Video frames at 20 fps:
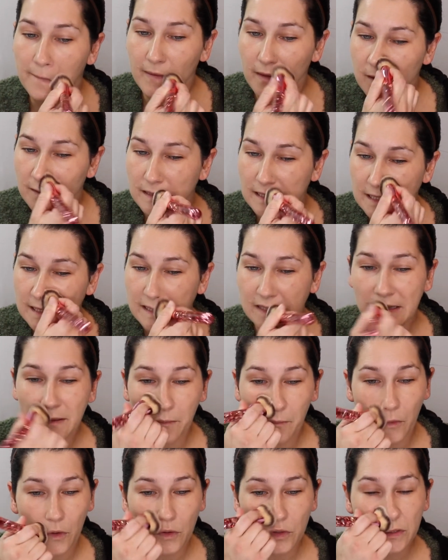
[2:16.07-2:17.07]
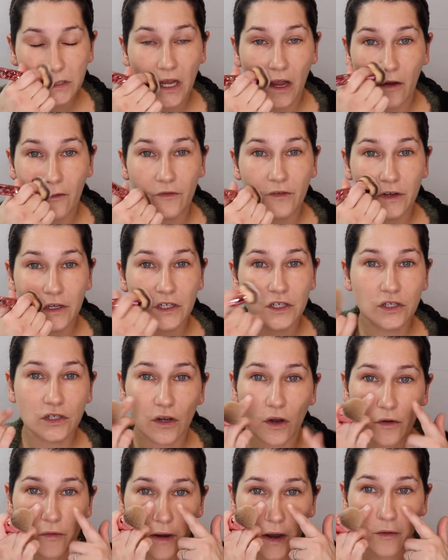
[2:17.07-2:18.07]
because I need the most coverage
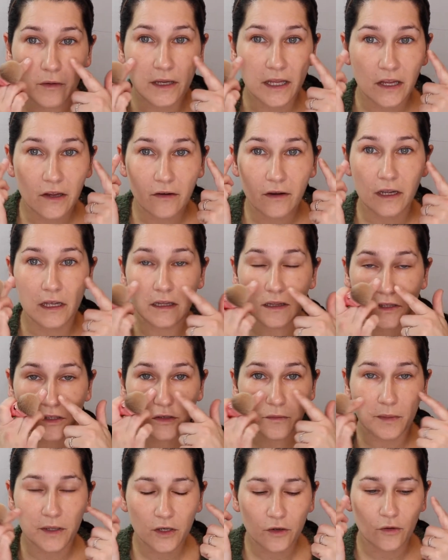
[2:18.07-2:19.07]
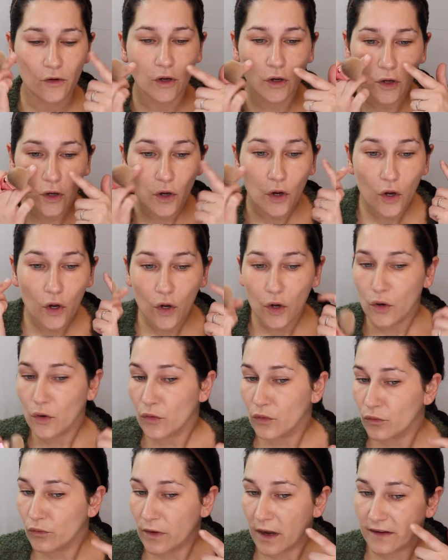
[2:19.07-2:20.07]
around here. I get a little bit of
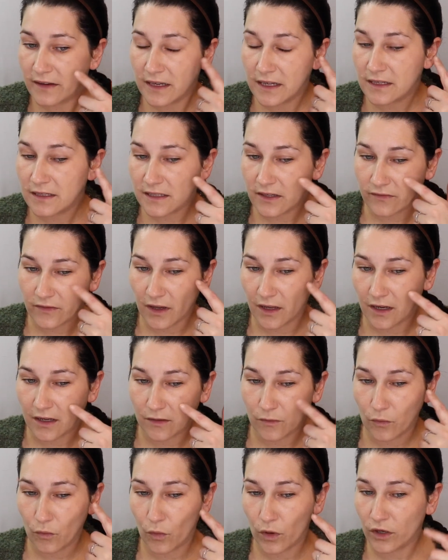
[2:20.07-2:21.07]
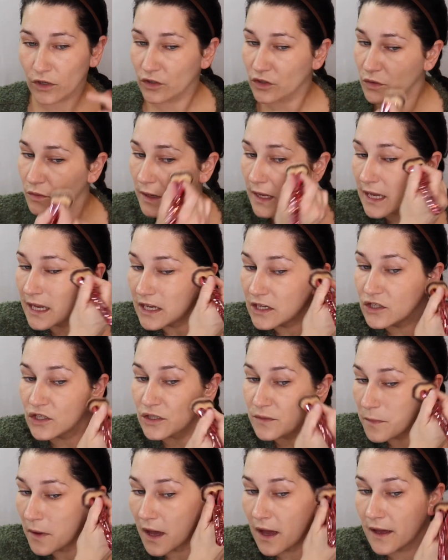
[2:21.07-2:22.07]
redness. I've got 1 or 2 age
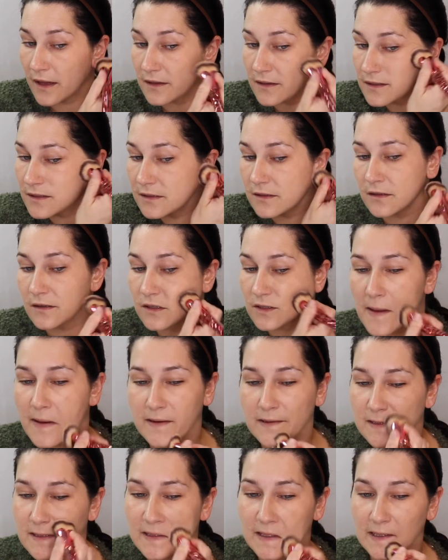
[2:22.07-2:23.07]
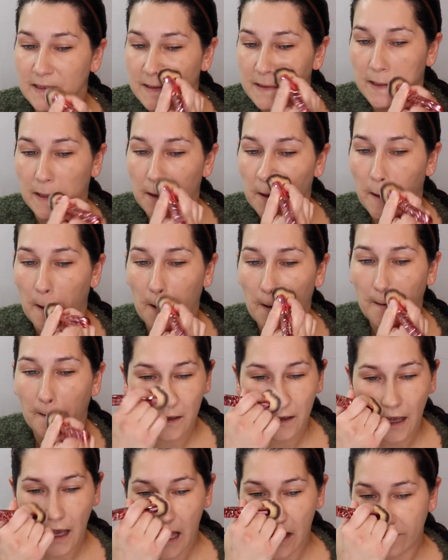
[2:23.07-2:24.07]
spots. So I just like to
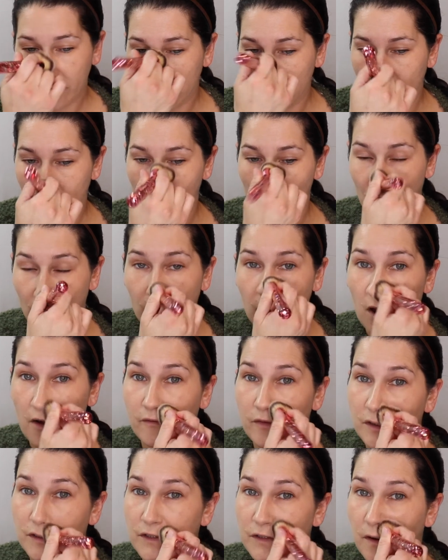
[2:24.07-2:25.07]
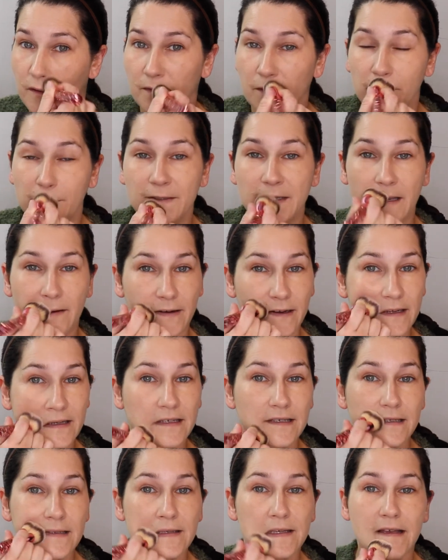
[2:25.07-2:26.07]
have a little more coverage on those
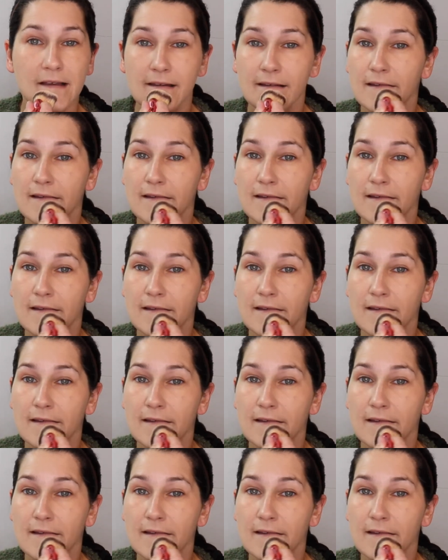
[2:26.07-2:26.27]
areas.